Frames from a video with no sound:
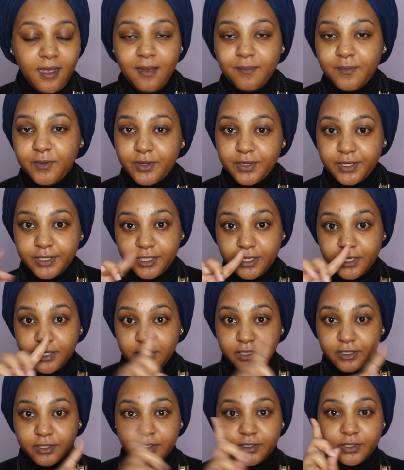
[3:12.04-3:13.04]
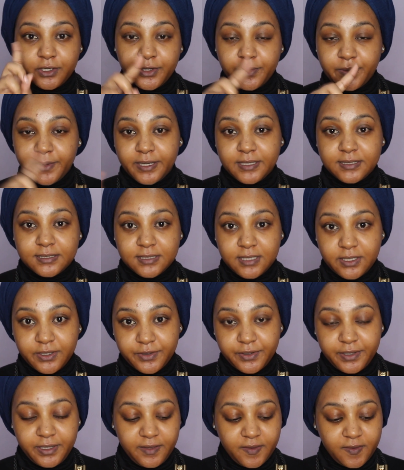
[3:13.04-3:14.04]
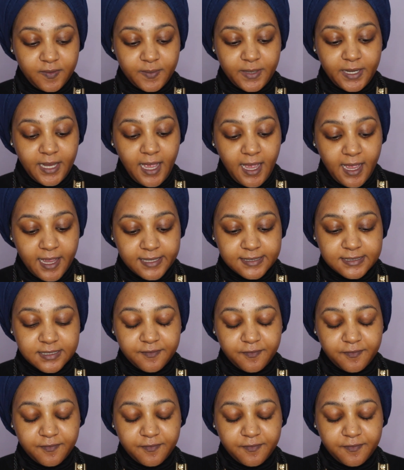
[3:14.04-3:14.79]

I'm gonna color correct underneath my eyes,